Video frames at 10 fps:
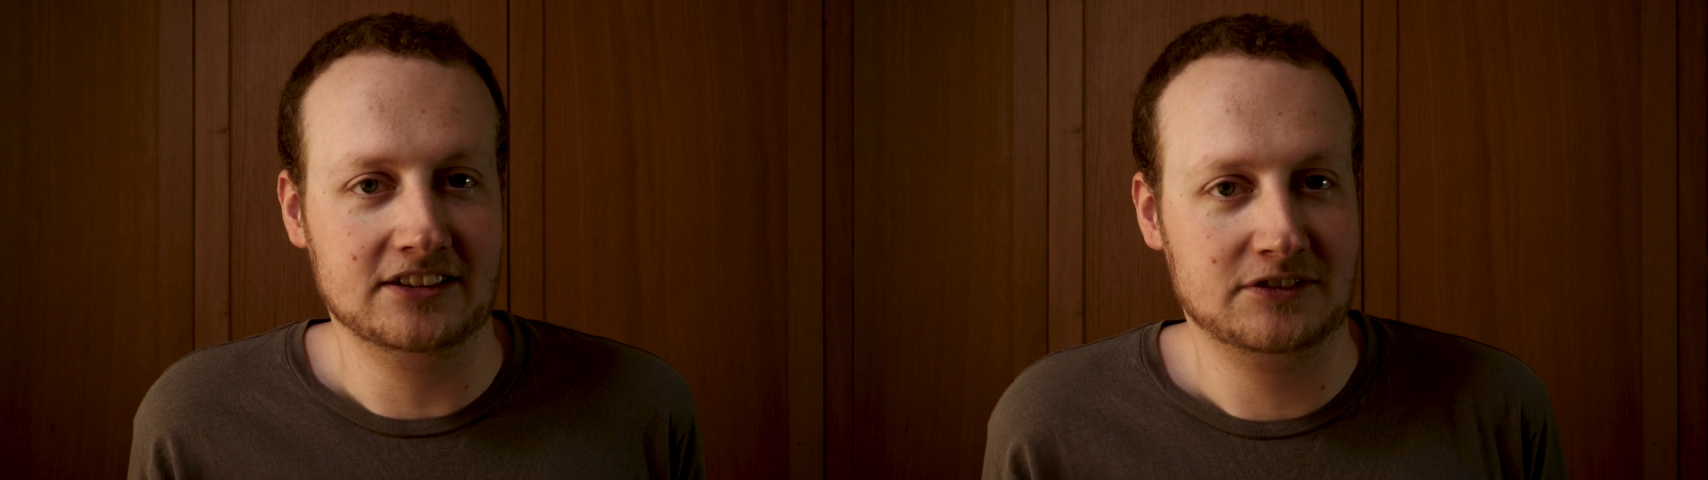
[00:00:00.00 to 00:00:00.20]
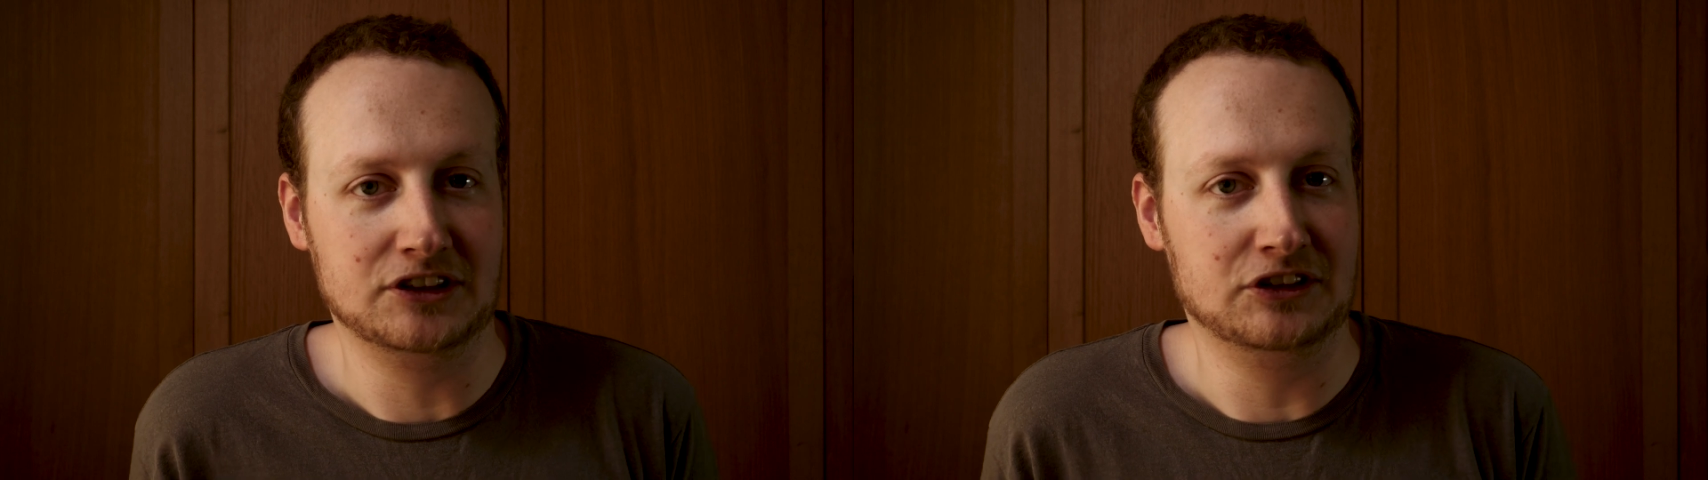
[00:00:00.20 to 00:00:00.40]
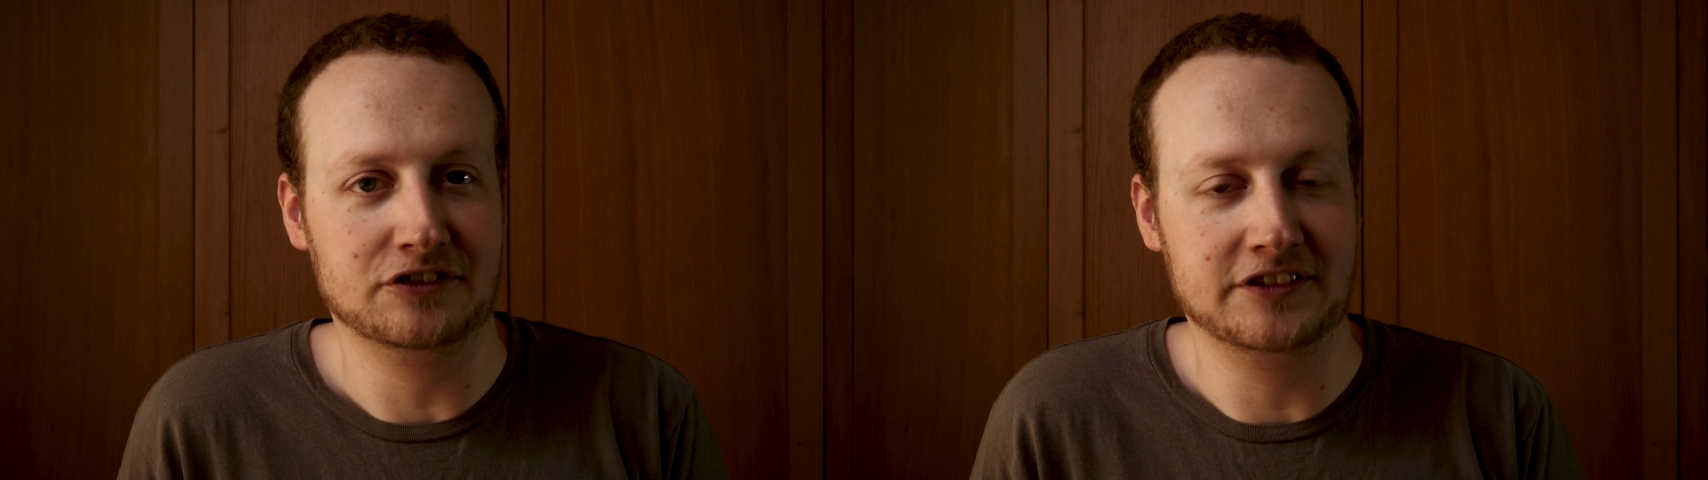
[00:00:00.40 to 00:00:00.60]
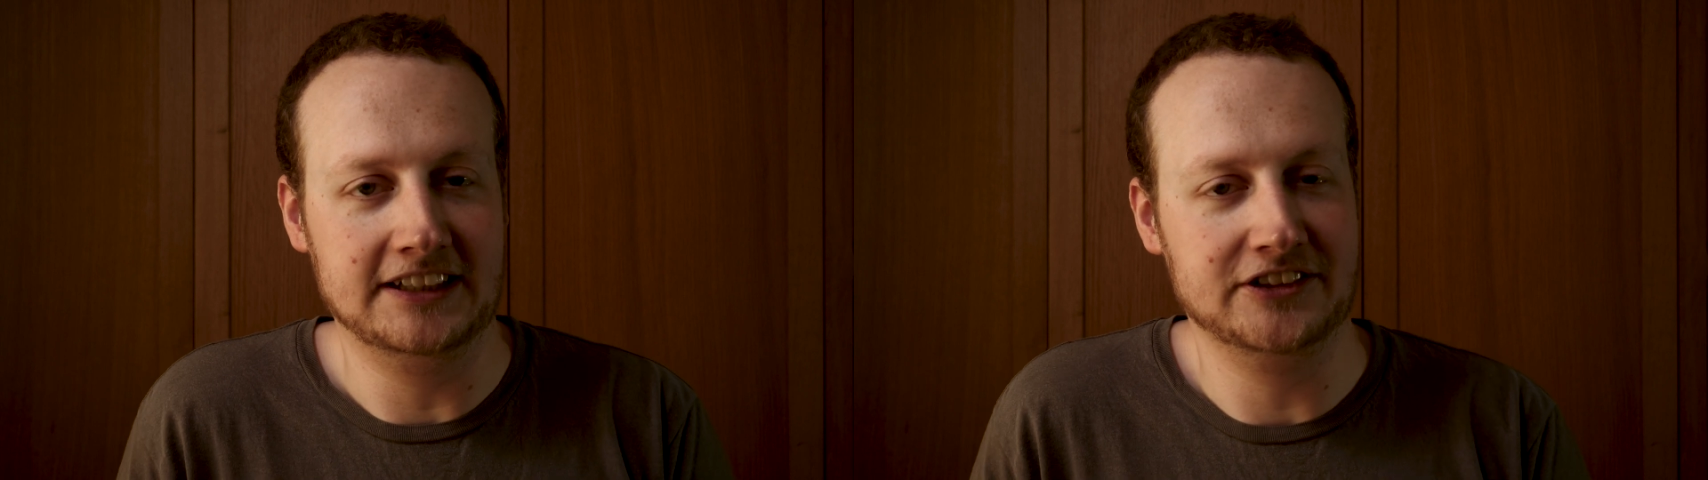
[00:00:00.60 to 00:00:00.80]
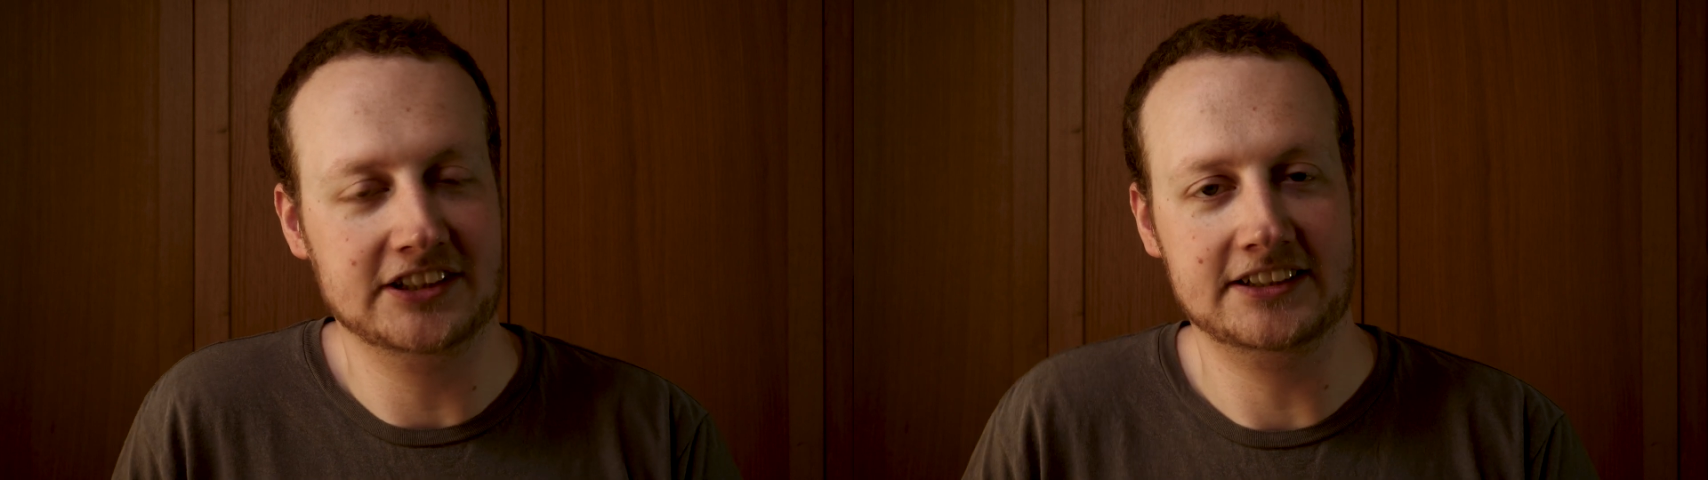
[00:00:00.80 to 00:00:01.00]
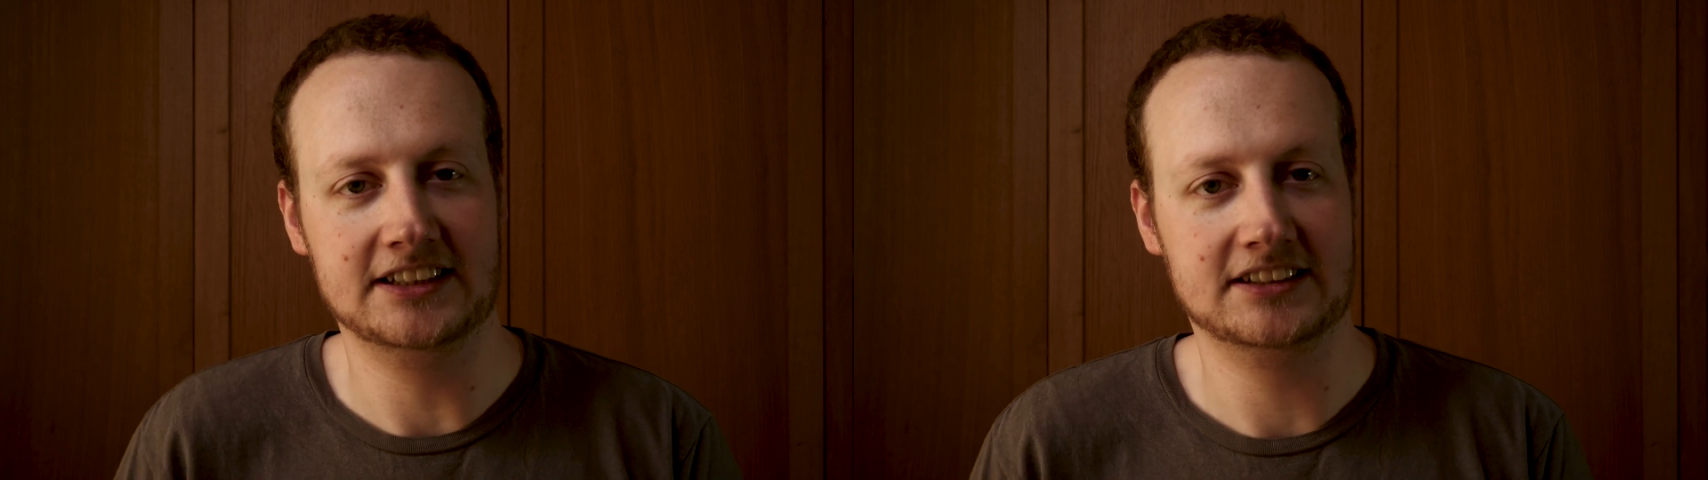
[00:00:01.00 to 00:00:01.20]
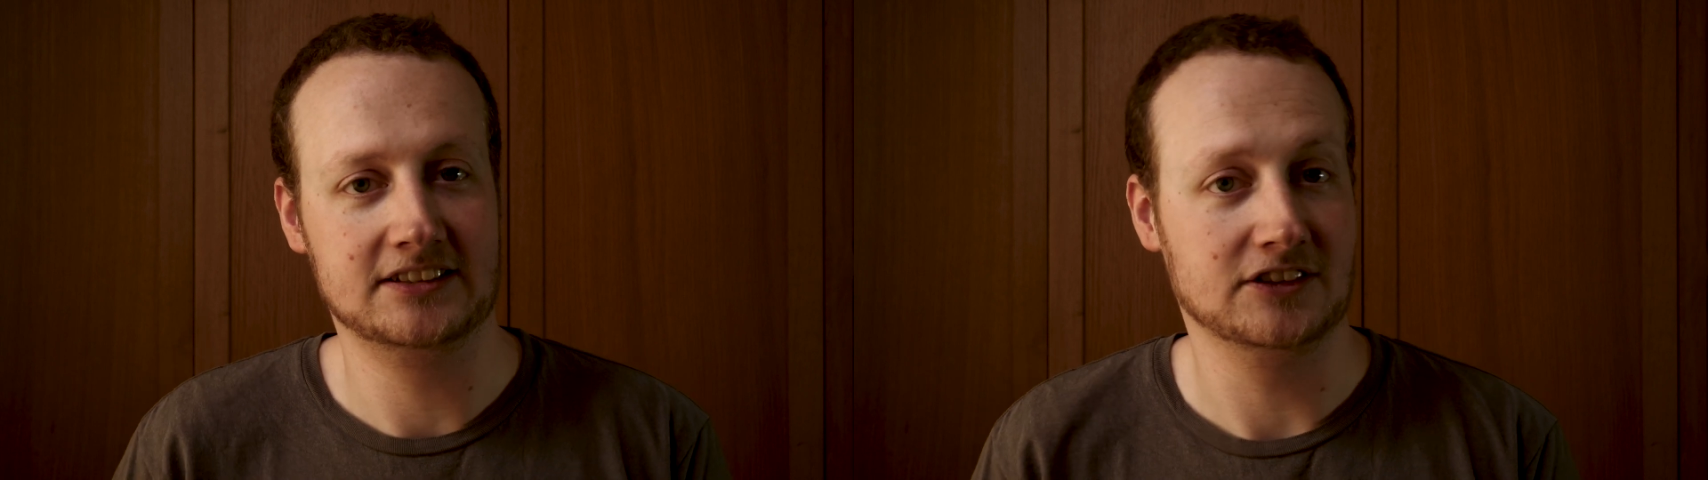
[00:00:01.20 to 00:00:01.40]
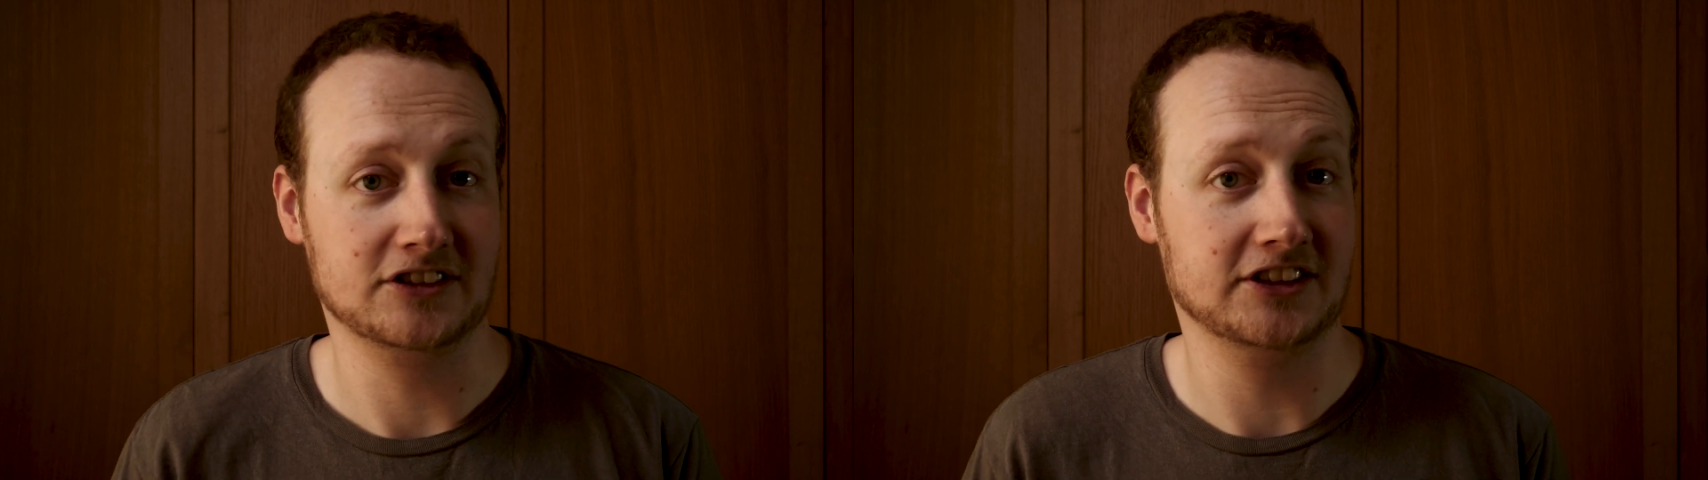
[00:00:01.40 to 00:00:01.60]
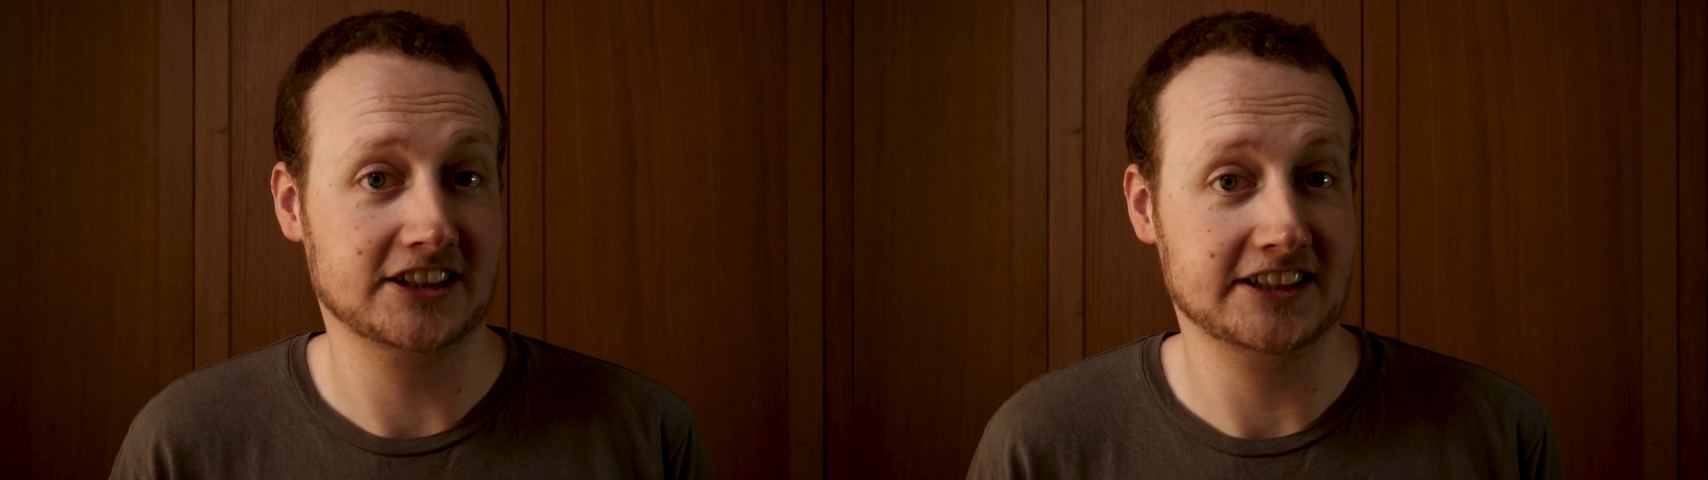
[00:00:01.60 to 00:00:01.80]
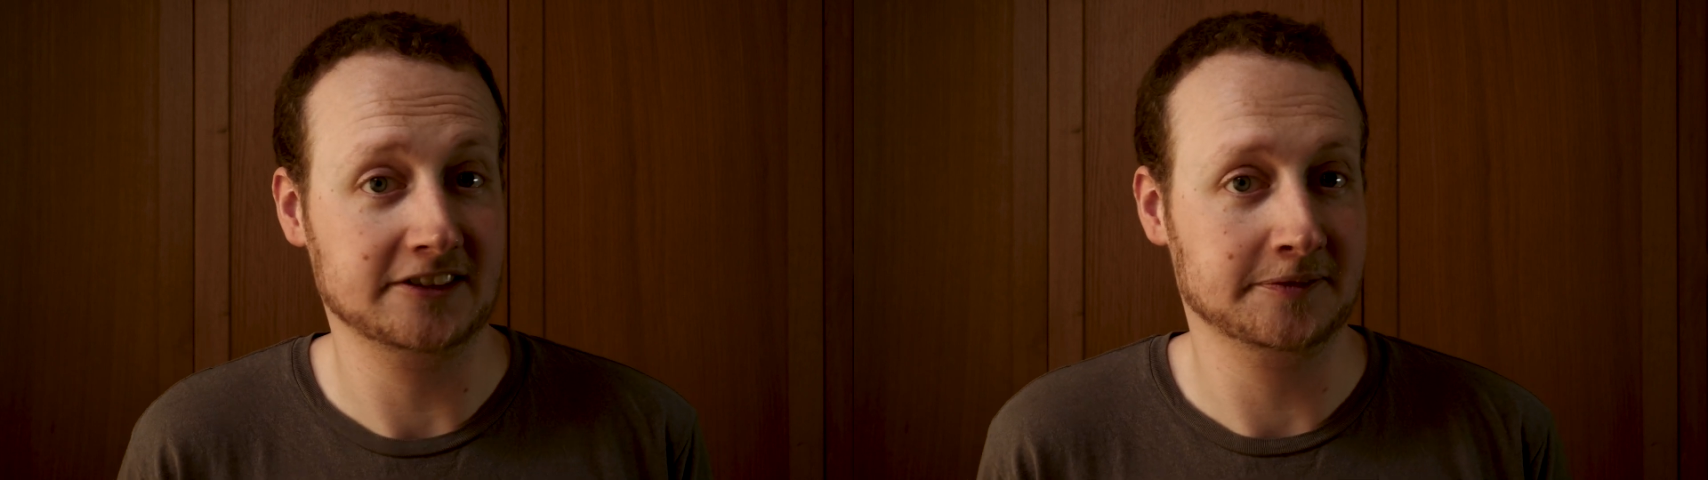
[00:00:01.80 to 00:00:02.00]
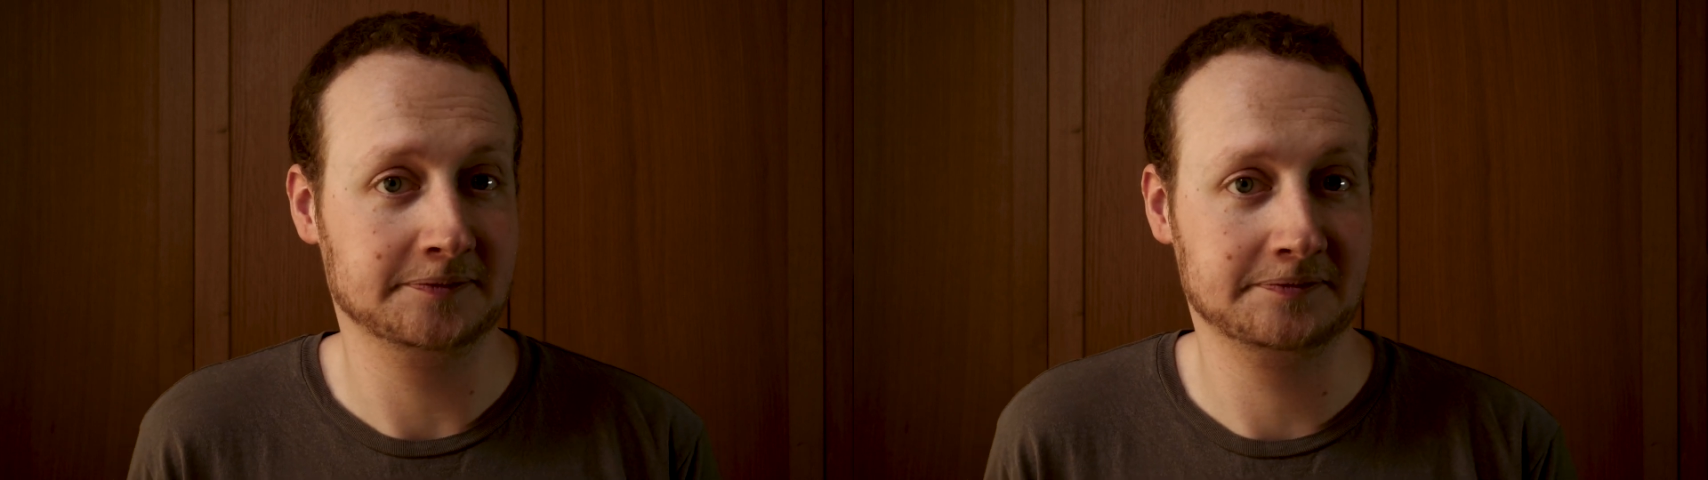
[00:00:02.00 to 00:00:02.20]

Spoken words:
photography logistics as far as I know.